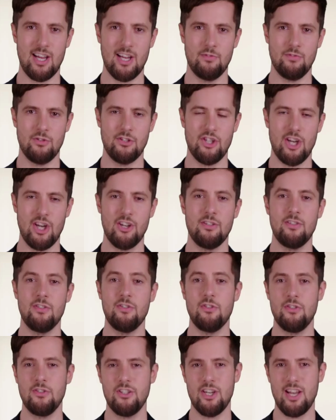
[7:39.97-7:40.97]
Every
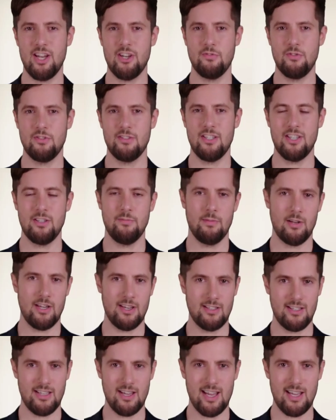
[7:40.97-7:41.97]
challenge, every
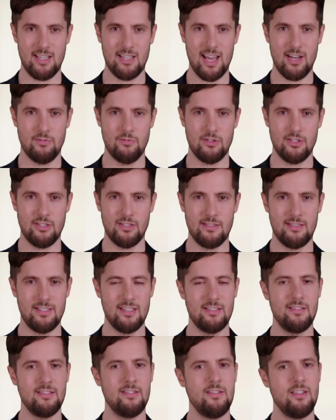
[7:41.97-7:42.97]
setback, and every
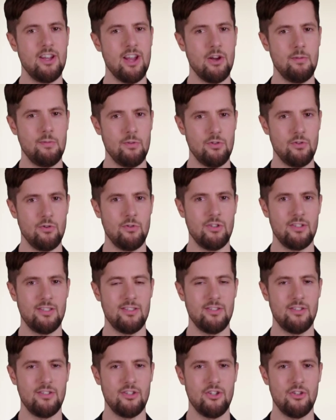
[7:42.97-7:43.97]
success is an opportunity
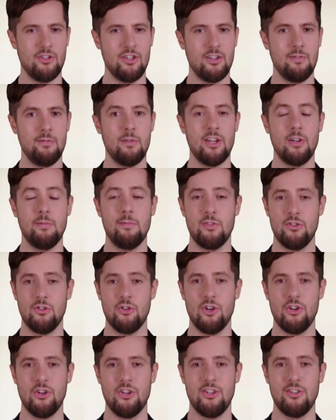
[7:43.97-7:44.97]
to learn and become
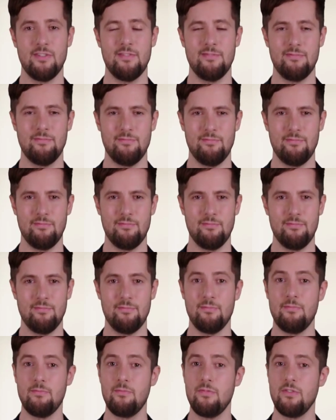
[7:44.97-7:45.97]
stronger.
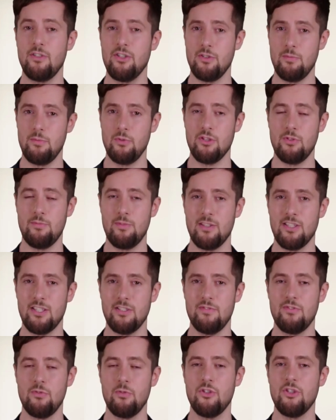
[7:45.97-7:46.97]
The
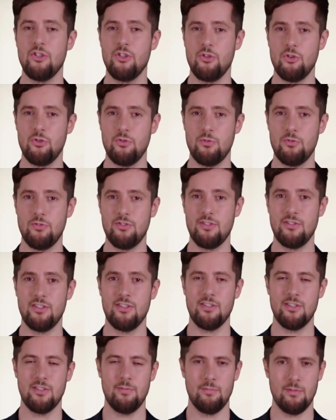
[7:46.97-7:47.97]
perspectives we choose,
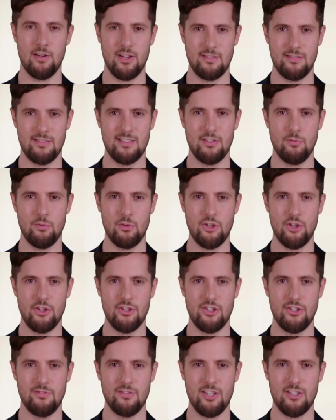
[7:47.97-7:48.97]
the mindset we
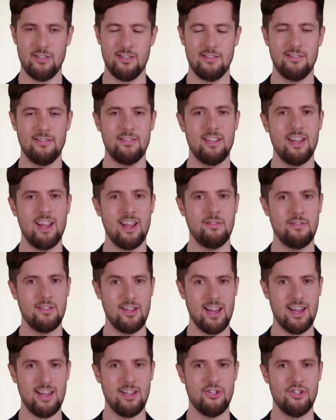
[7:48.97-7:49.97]
cultivate, and
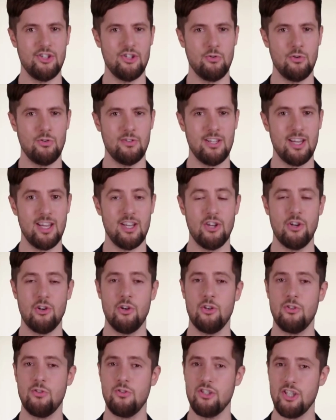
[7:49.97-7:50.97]
the actions we take
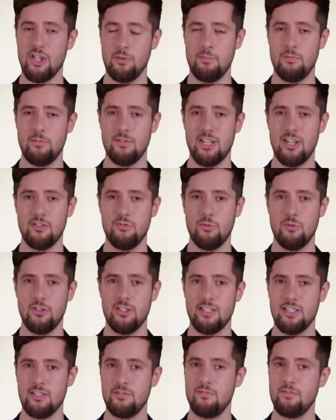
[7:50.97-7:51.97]
all shape the life we
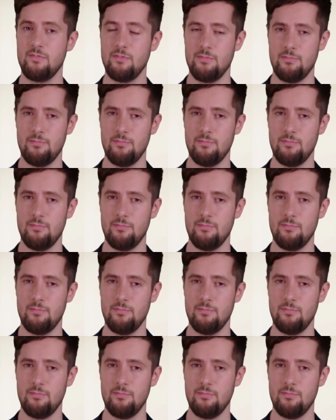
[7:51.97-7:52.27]
live.